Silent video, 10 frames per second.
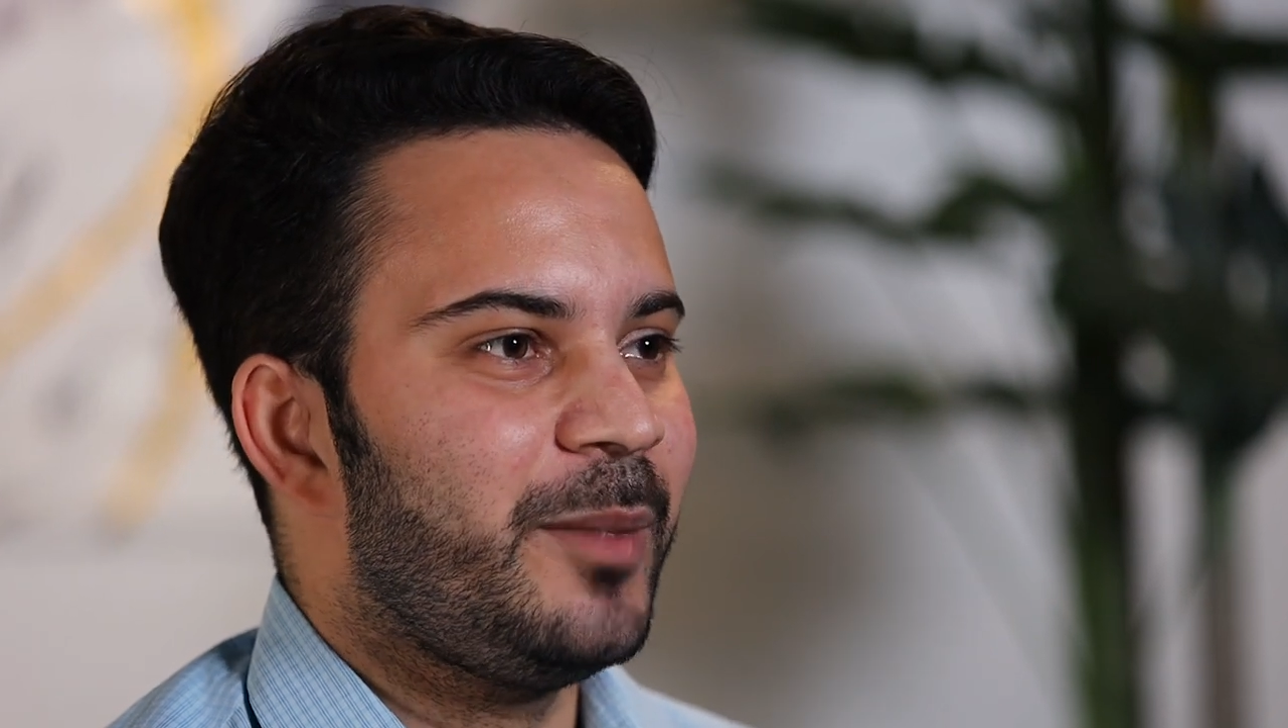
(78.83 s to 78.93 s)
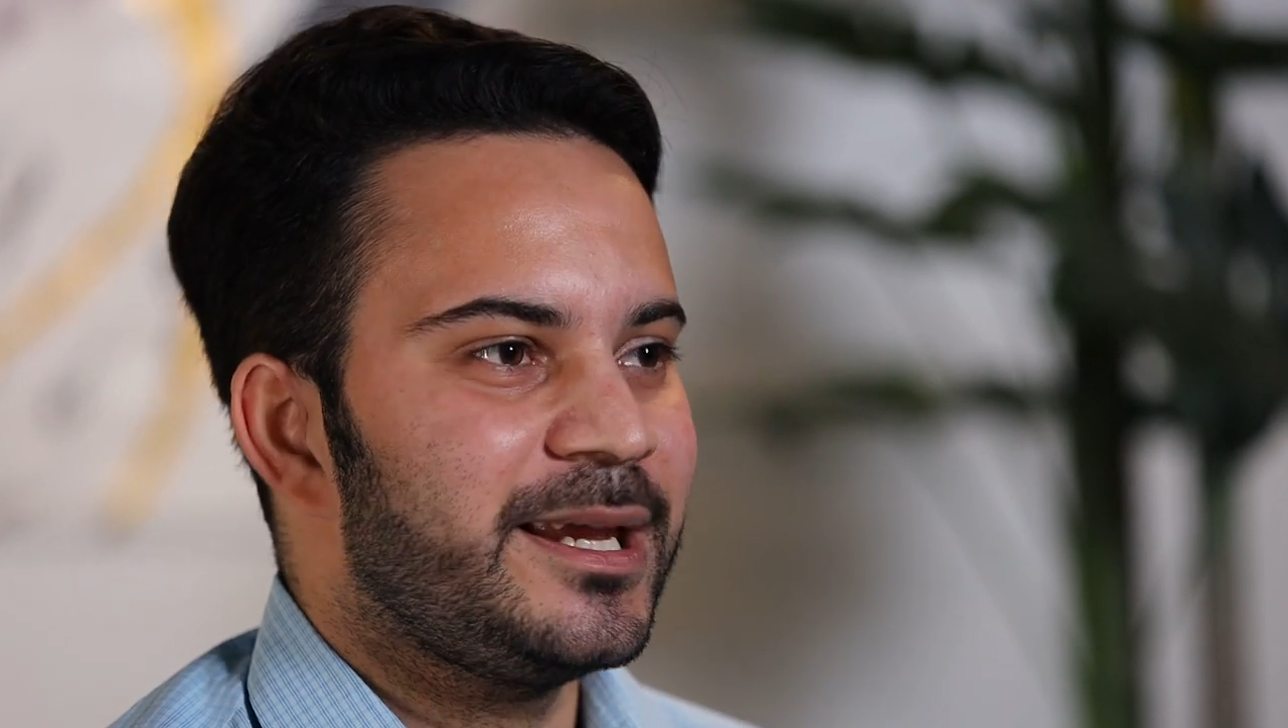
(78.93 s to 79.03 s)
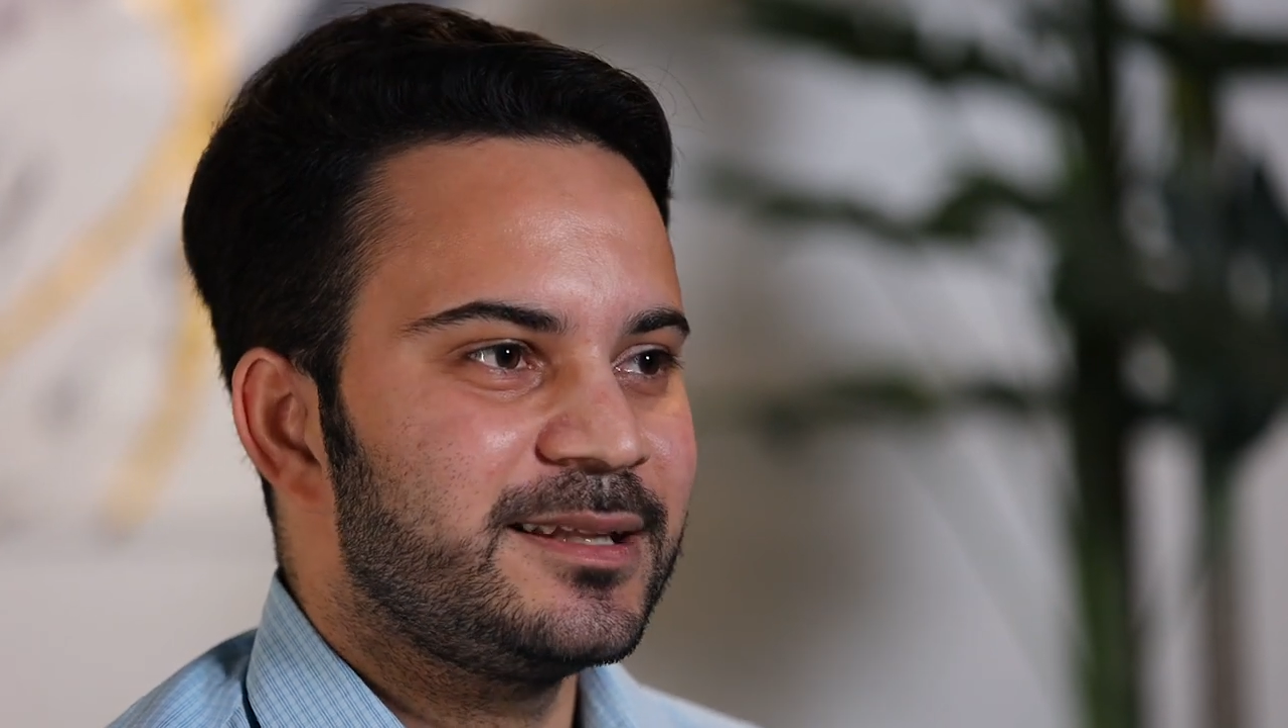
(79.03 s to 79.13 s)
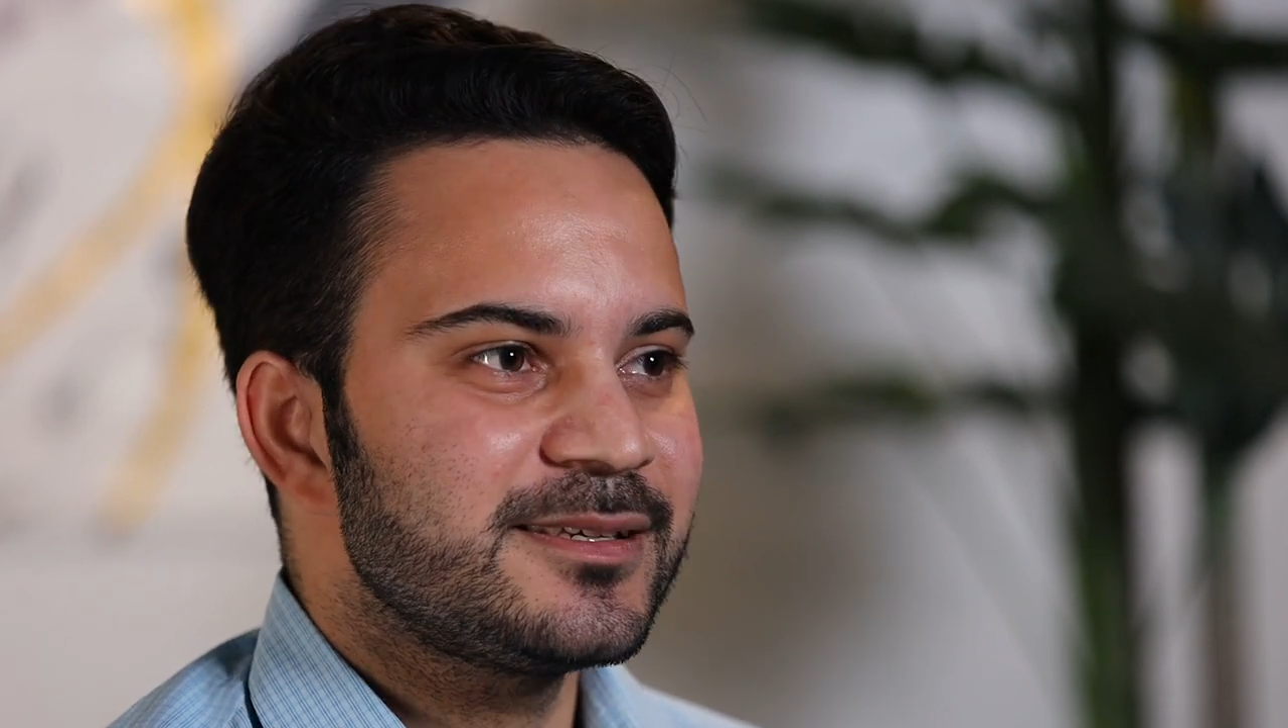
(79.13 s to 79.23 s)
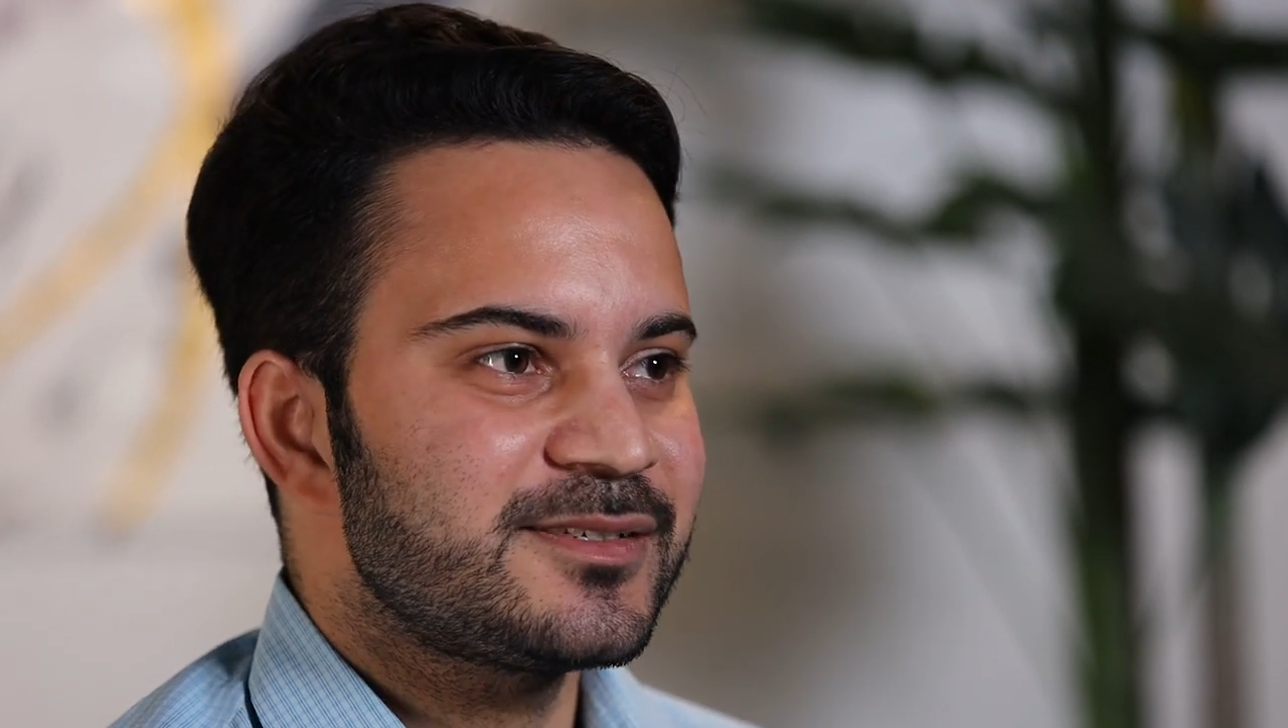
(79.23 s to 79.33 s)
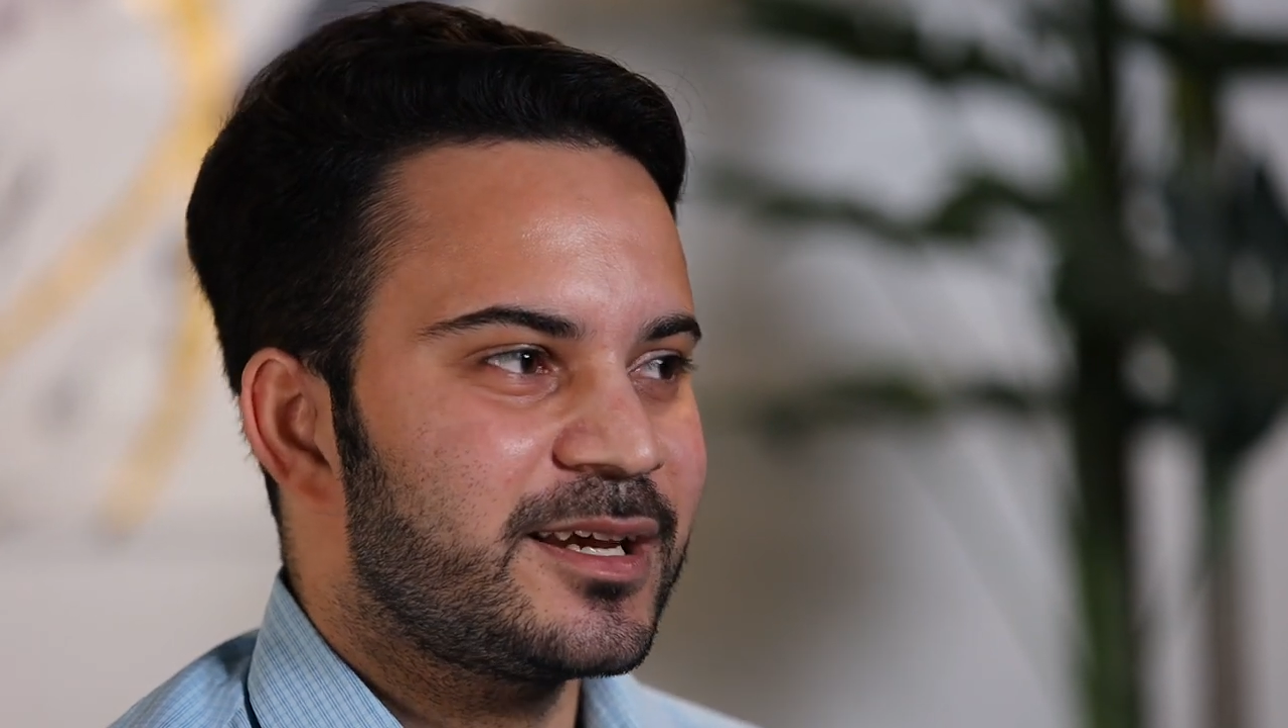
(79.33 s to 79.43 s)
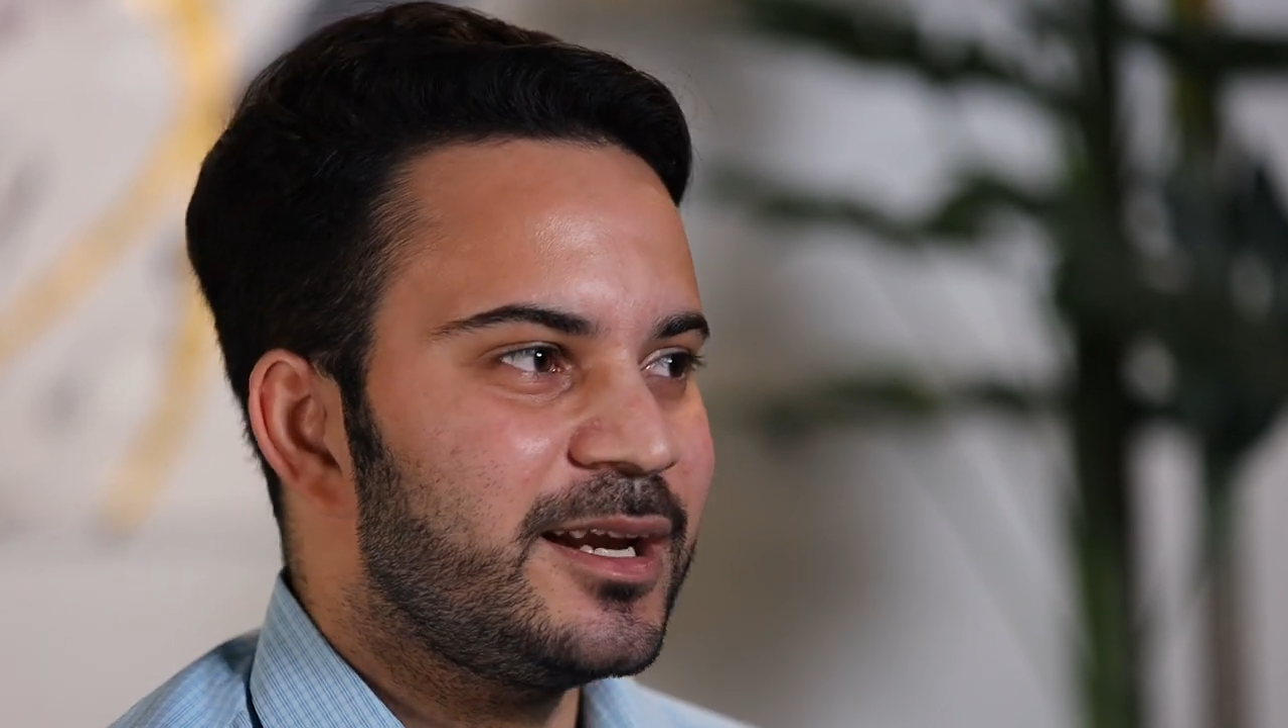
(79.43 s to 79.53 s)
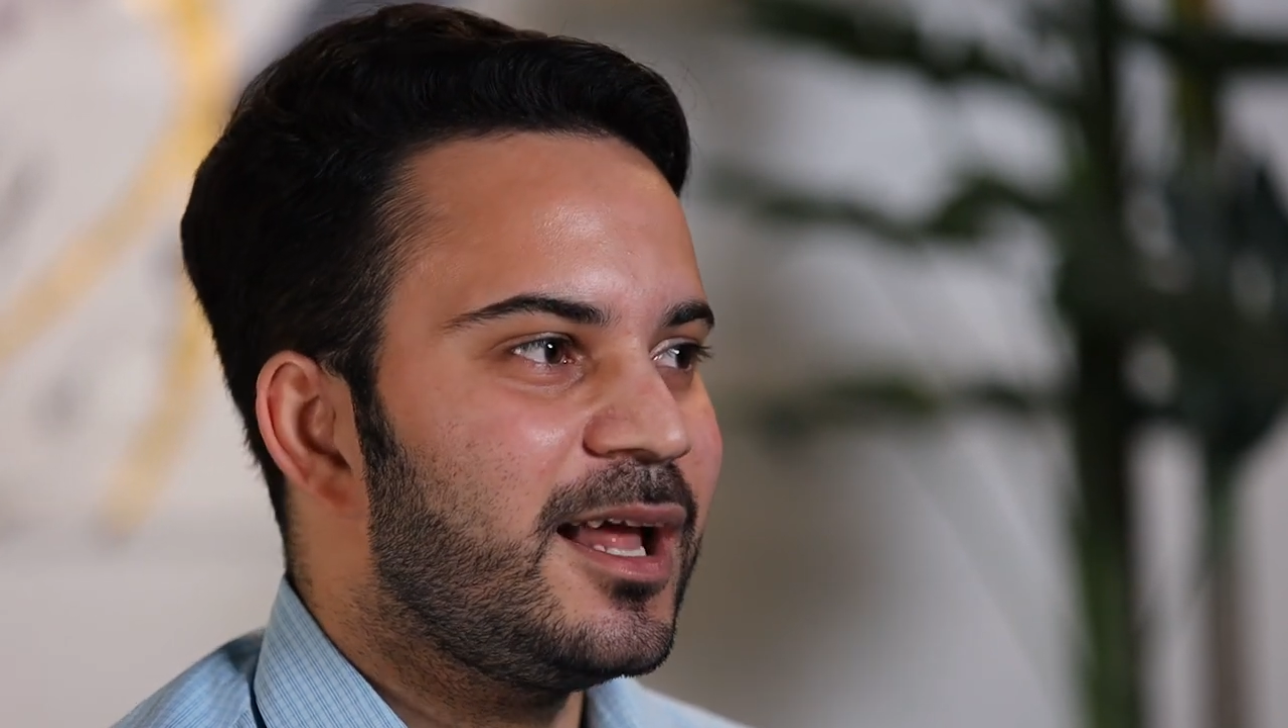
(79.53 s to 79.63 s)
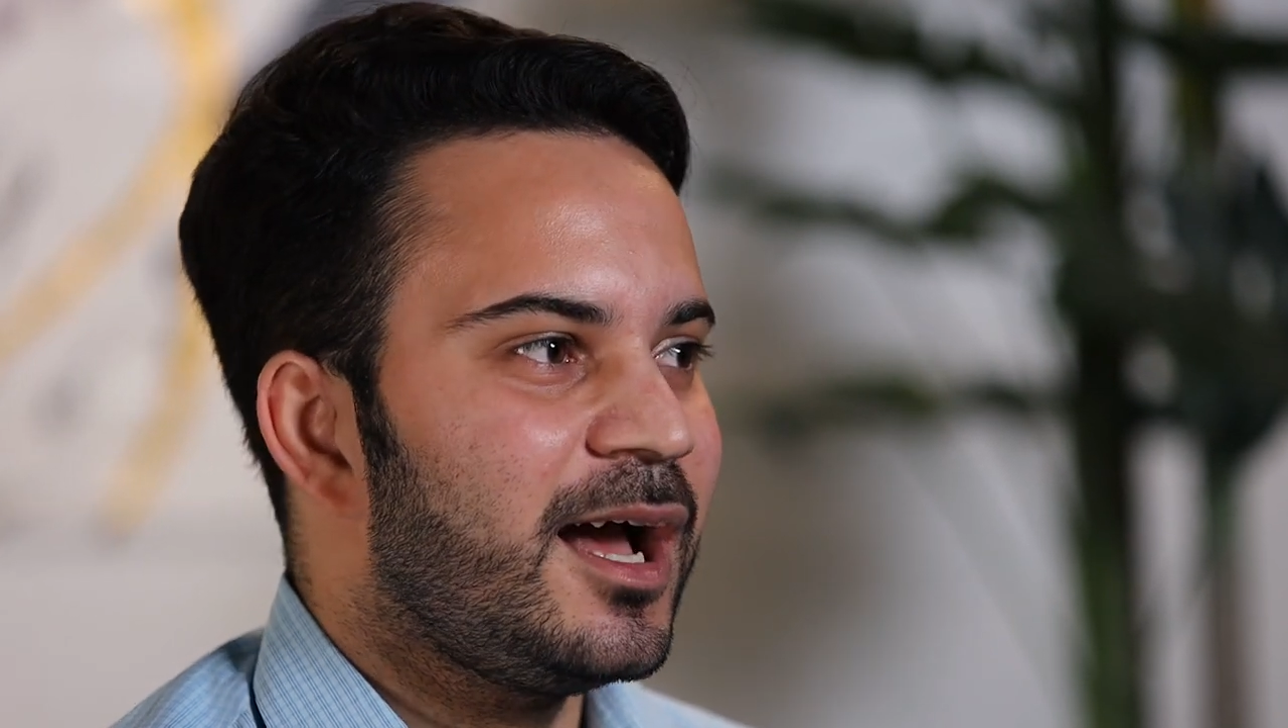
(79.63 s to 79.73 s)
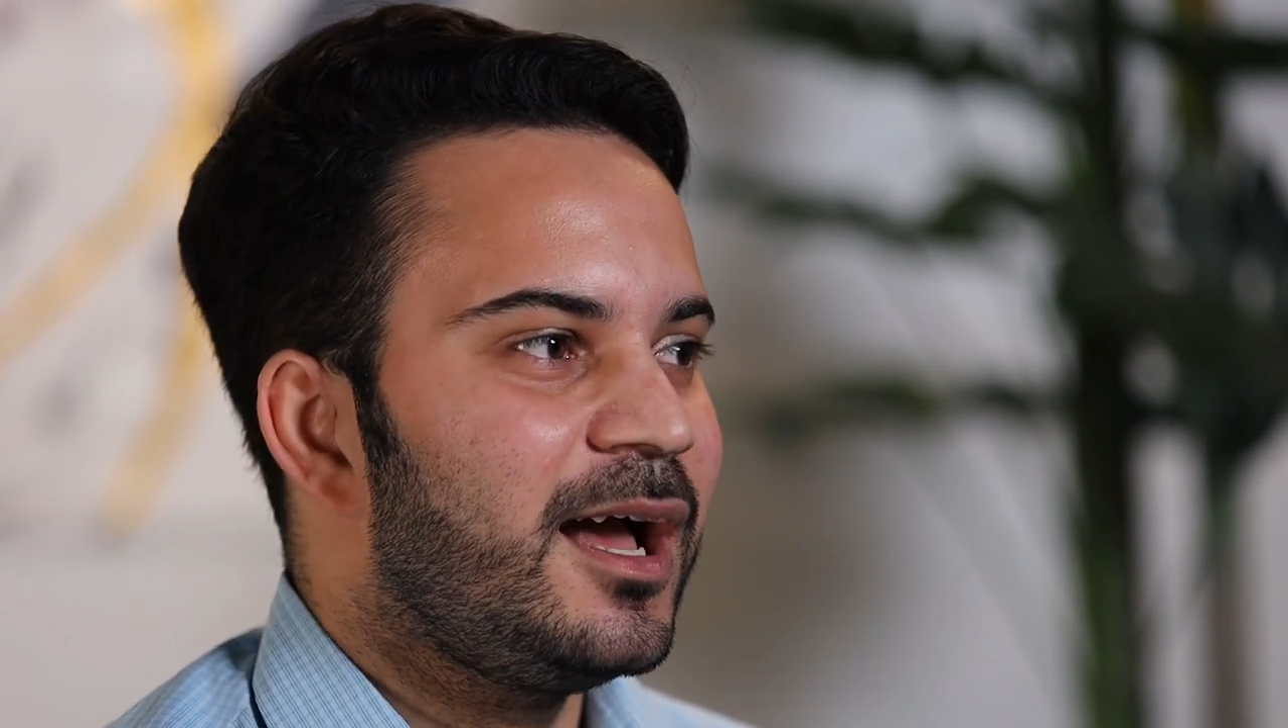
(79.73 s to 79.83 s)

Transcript: buying this ticket